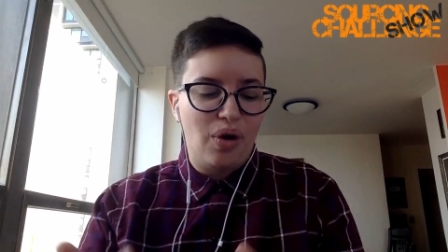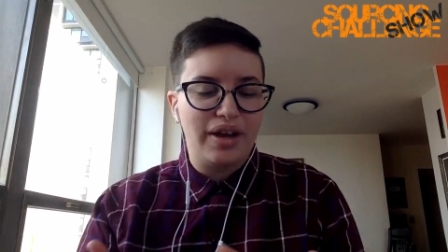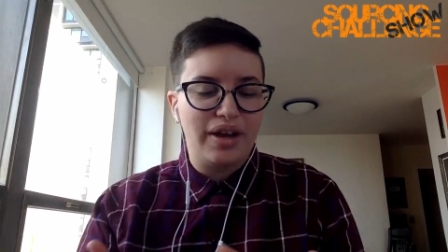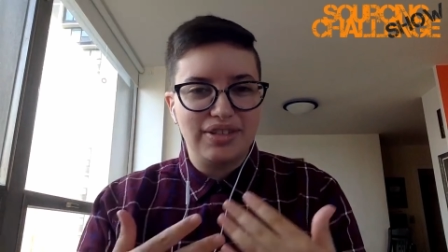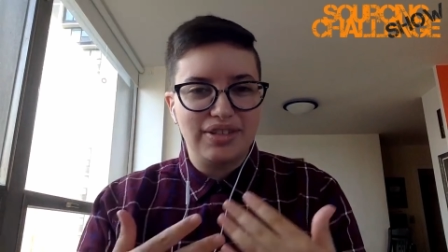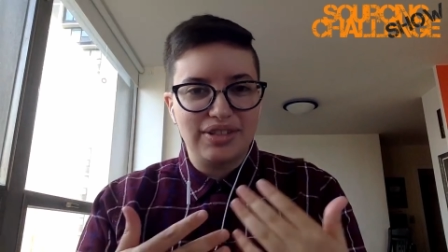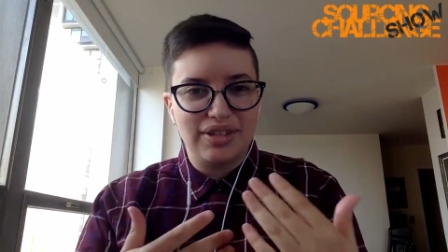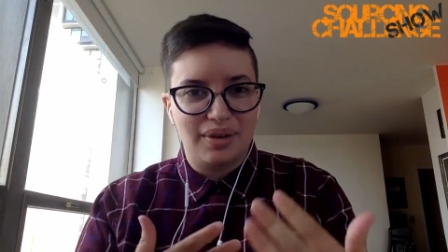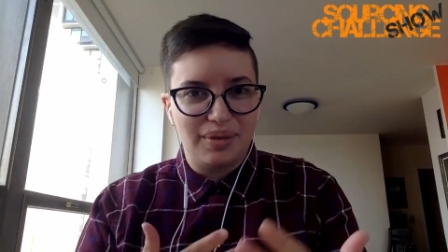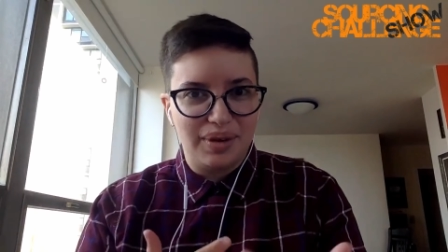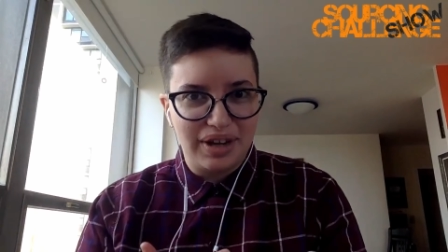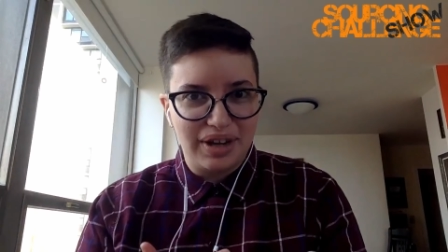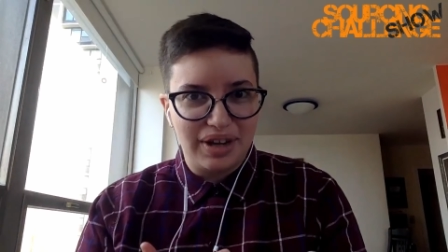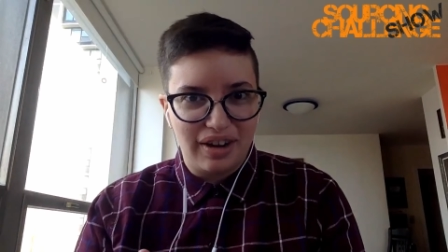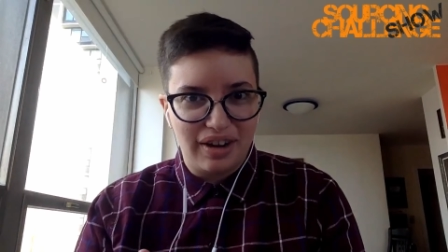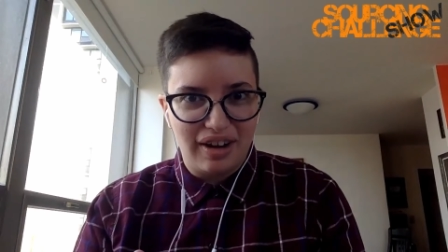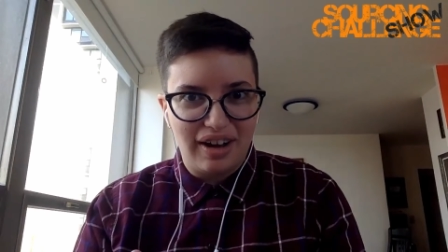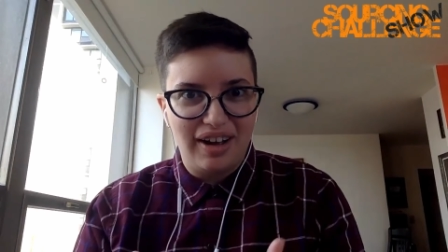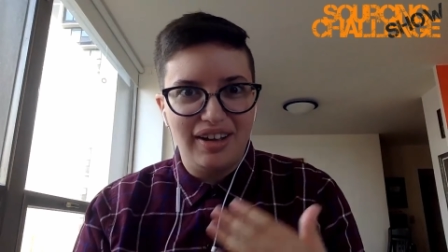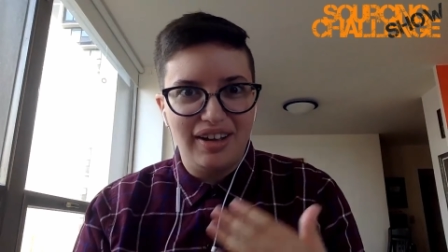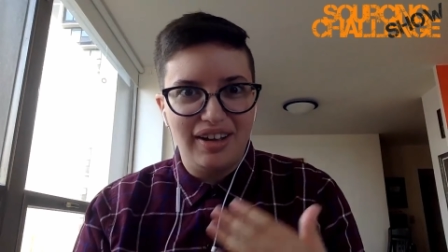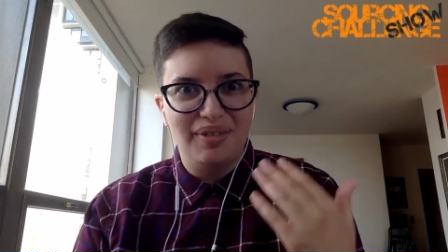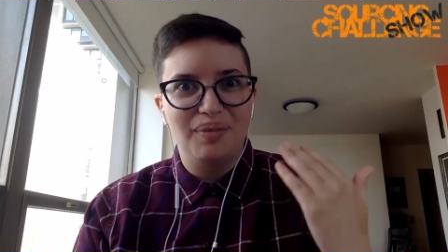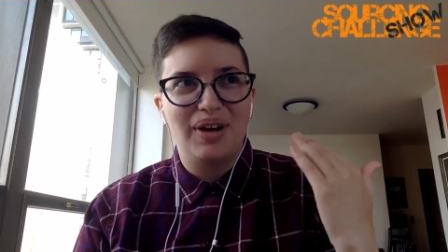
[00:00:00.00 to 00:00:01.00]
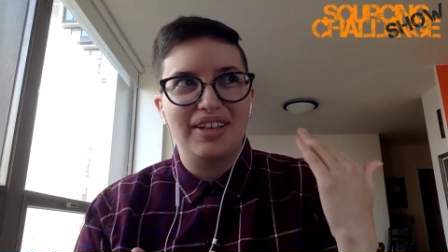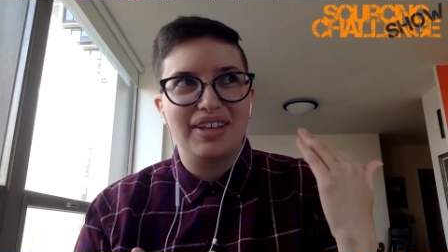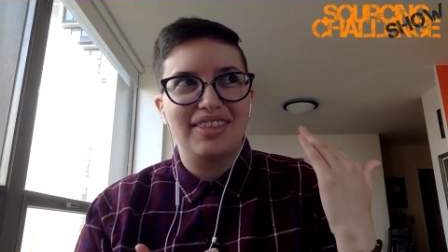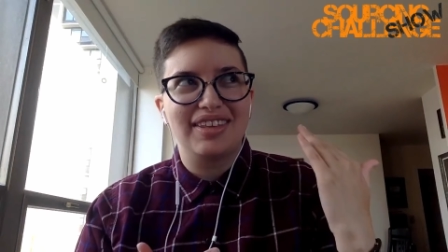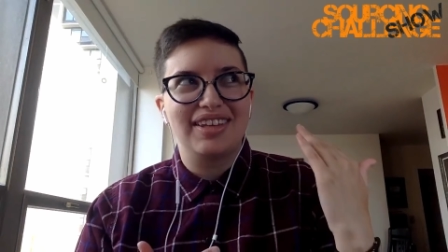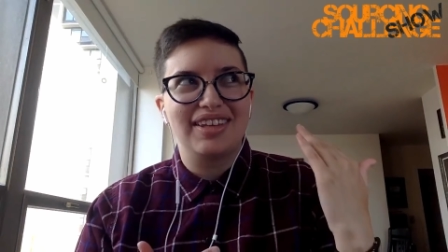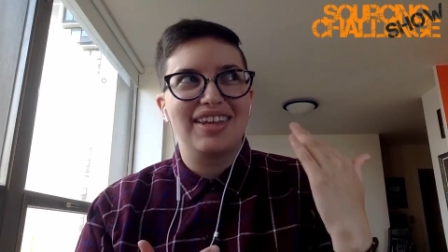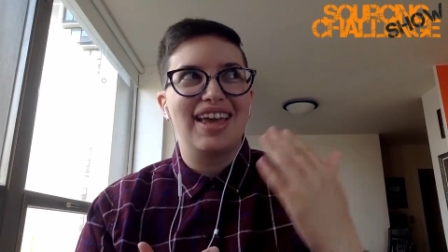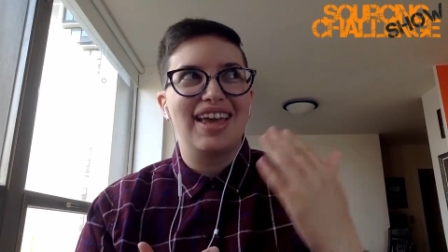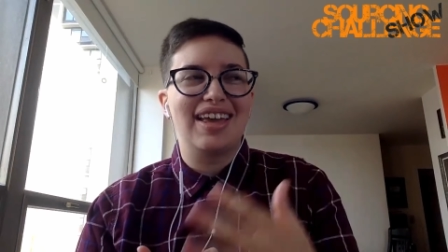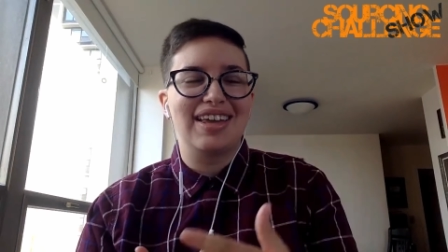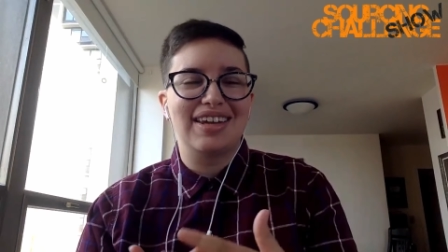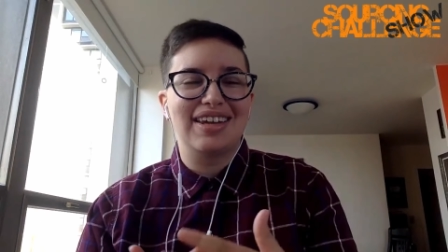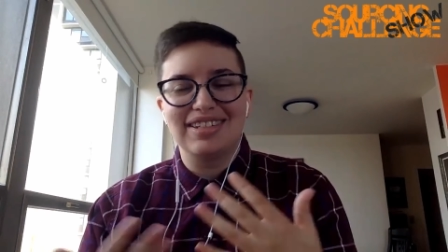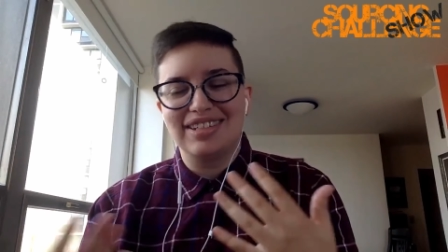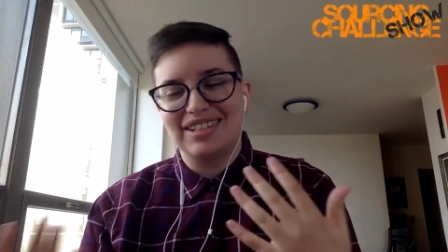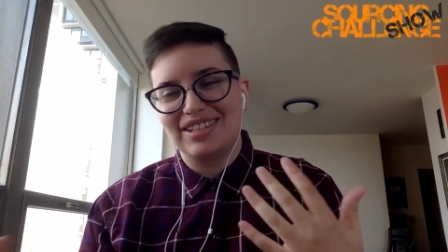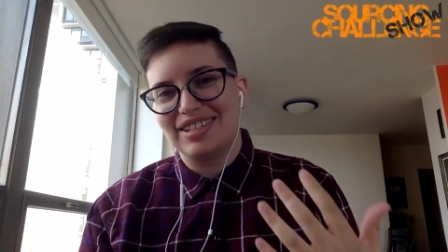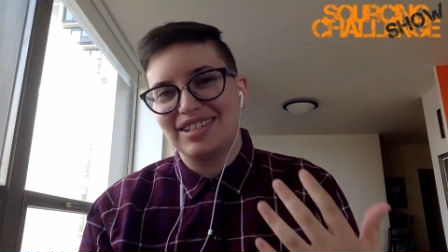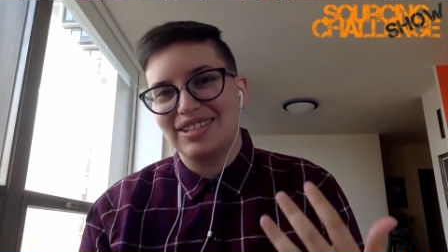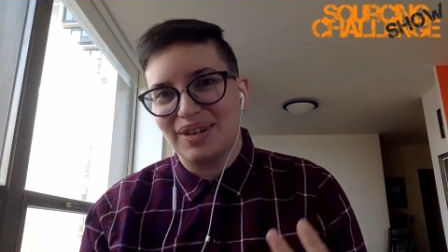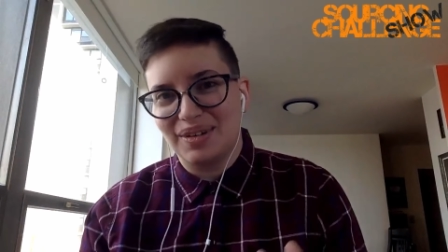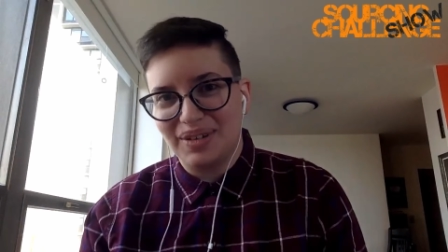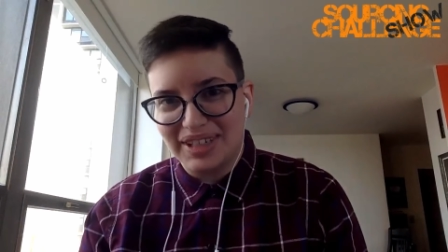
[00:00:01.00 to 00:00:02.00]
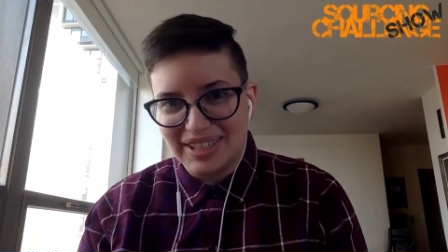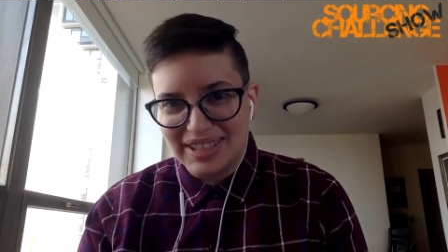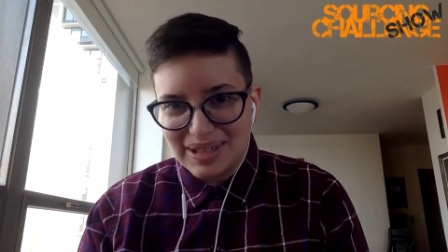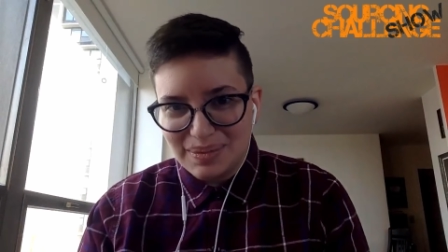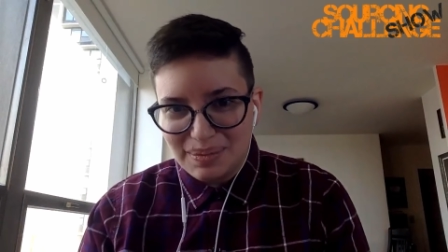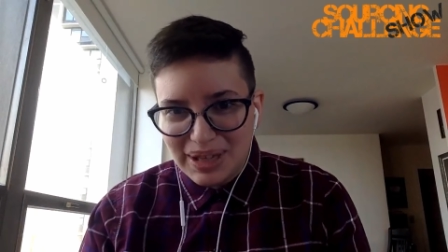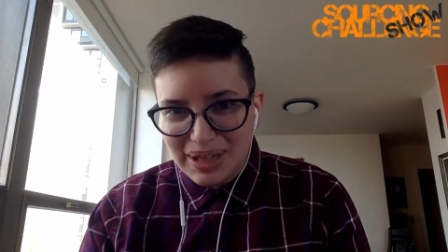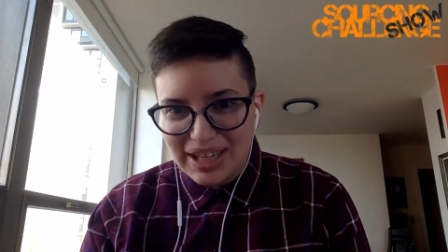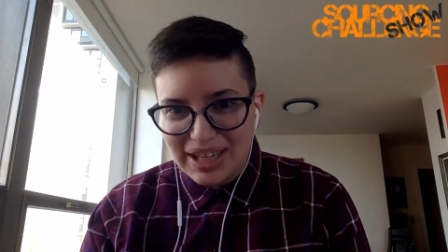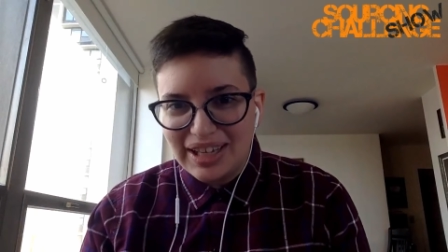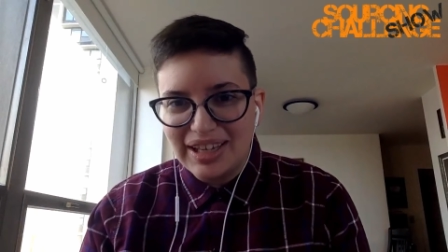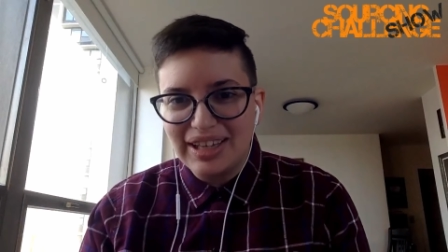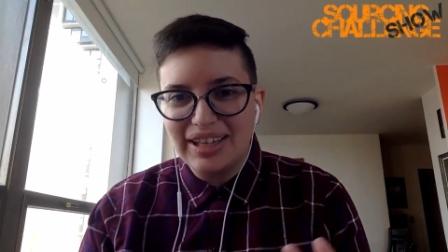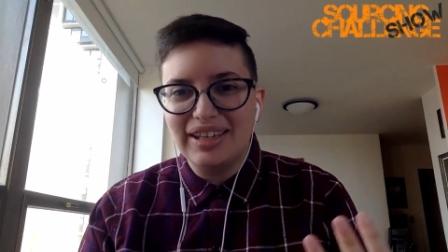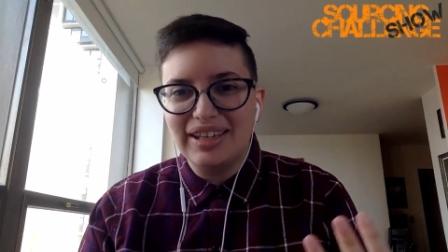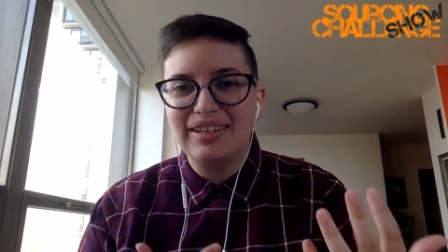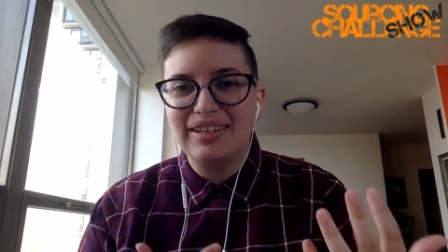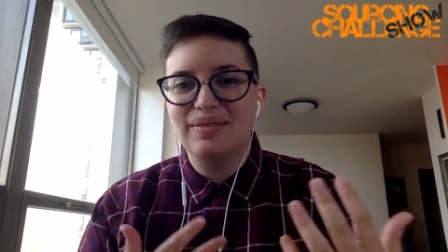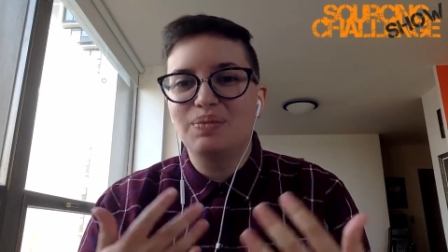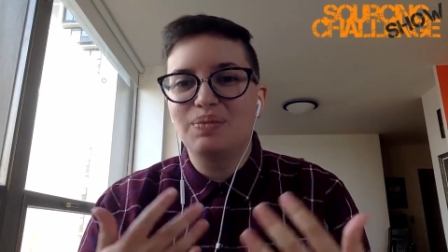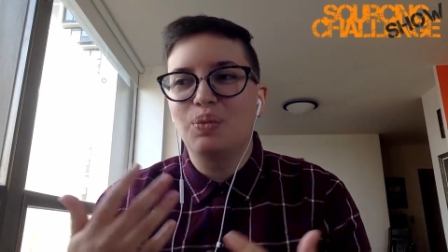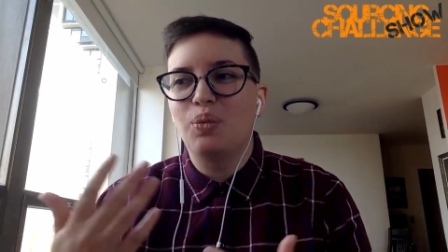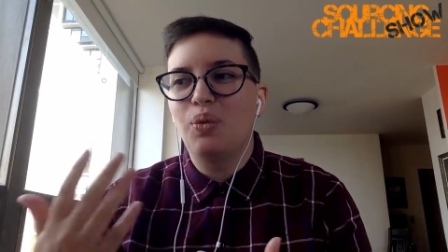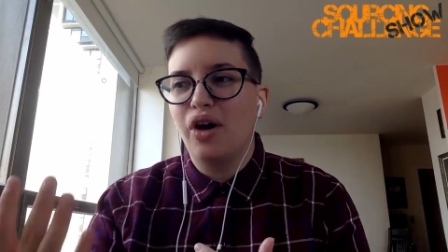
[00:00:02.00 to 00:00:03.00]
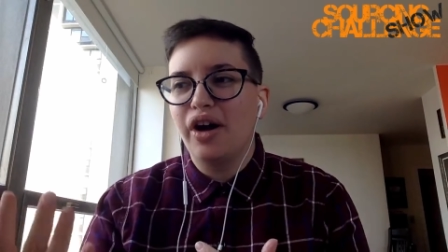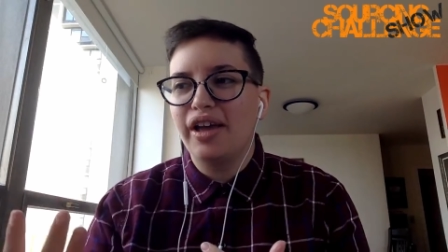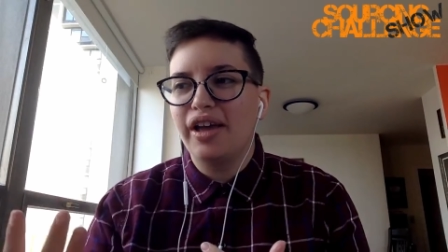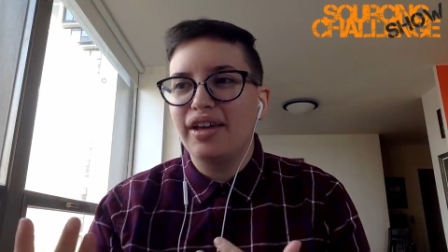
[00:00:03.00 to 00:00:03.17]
what's going on, what the cadence is going to be,